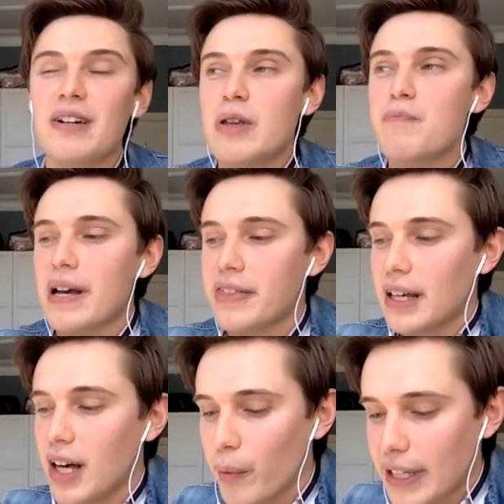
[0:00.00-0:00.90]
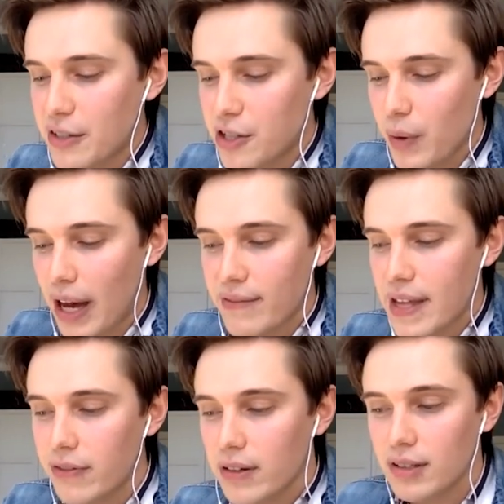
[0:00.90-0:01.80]
that was a big thing coming into it. I've
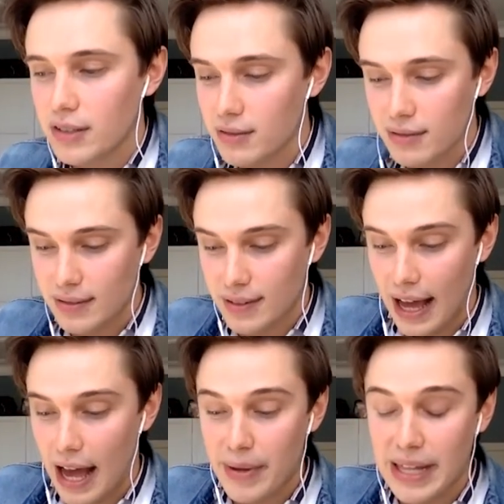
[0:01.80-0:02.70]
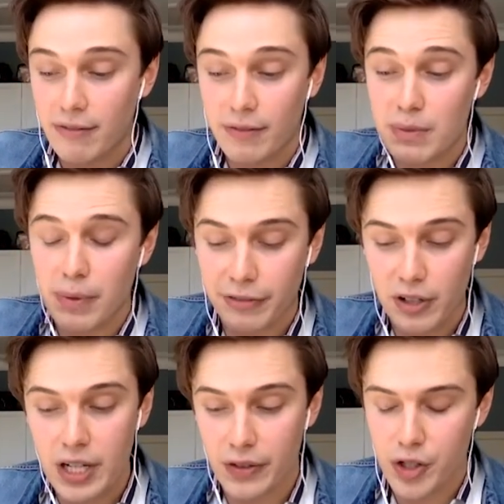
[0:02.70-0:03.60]
never. I mean, I've, it was my
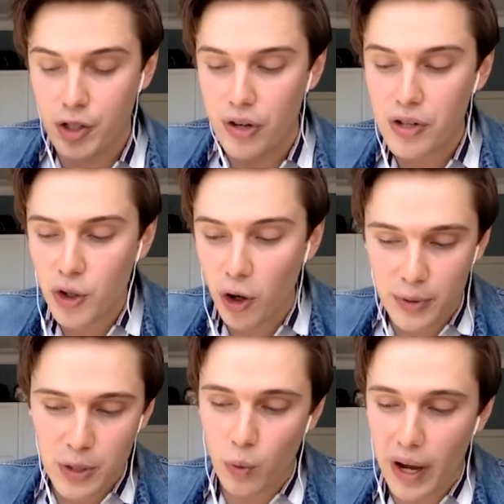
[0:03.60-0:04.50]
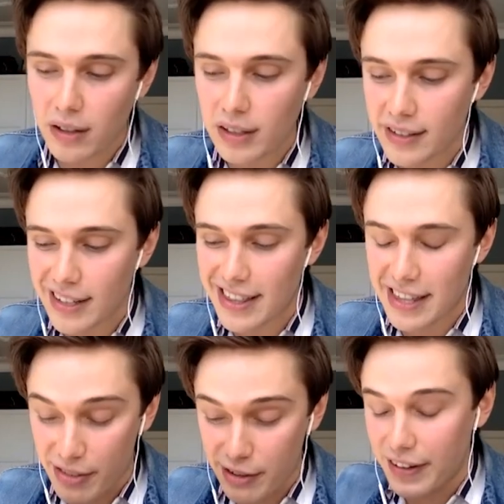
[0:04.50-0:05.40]
first ever screen job as well, and, and
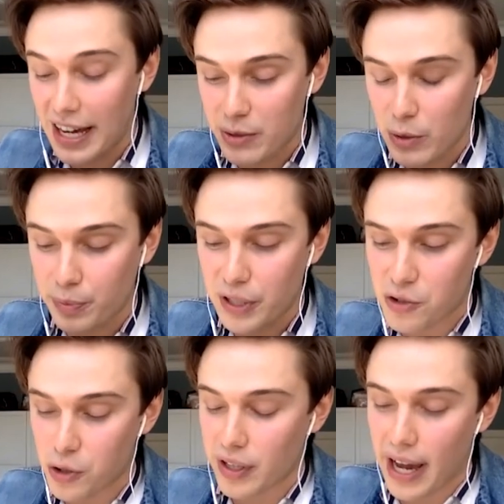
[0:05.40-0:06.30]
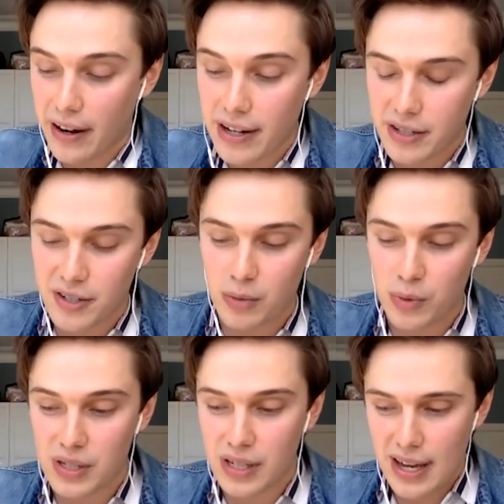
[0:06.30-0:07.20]
the, the fact I was playing two characters, I
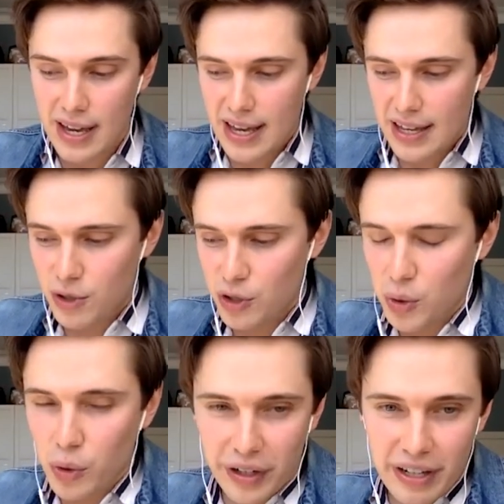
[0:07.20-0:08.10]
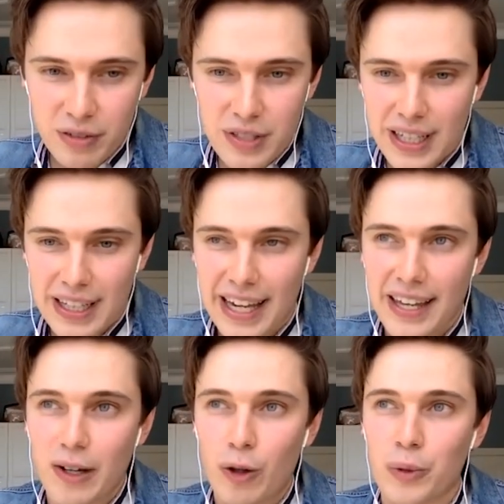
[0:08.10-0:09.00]
was just so grateful to kind of
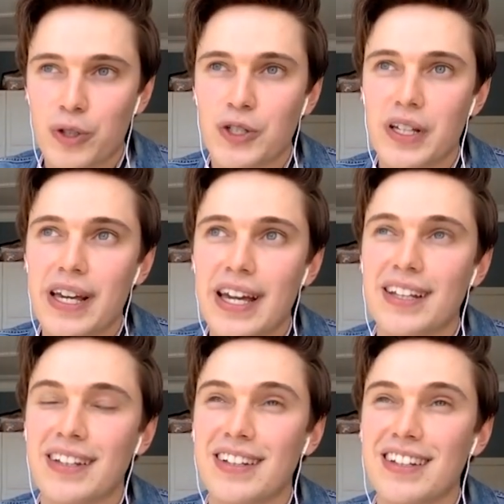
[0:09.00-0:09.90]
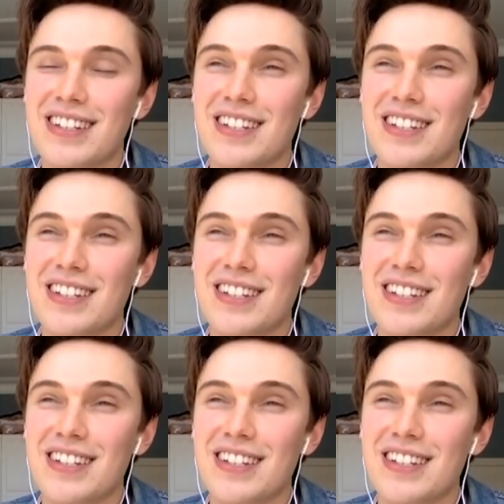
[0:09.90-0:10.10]
get that opportunity. And